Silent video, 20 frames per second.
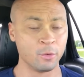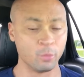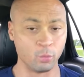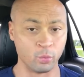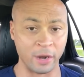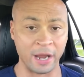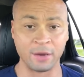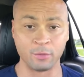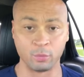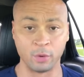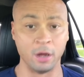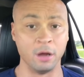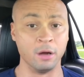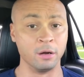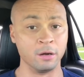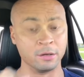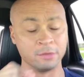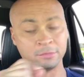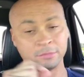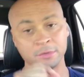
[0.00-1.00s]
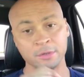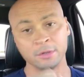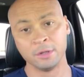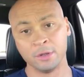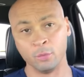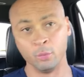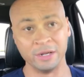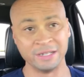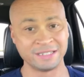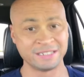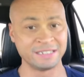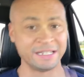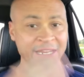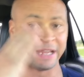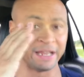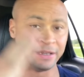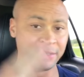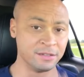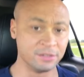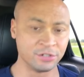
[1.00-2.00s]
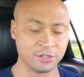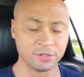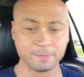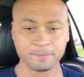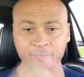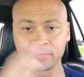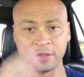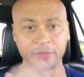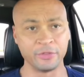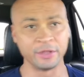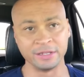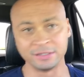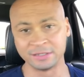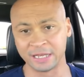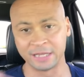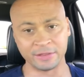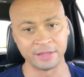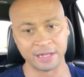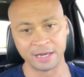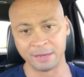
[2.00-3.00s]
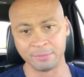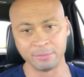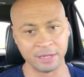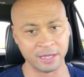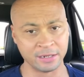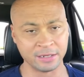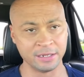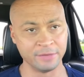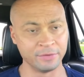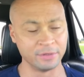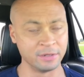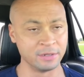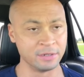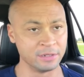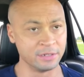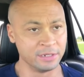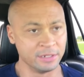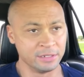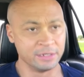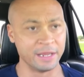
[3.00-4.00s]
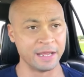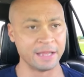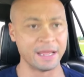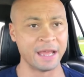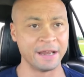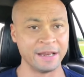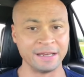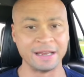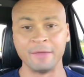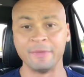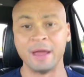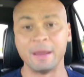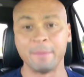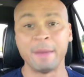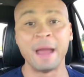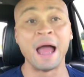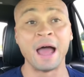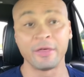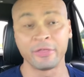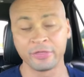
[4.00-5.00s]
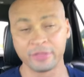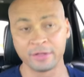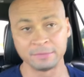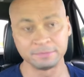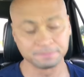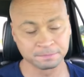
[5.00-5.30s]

right, wrong, what stage, and things like that. I'm not even heading down that path.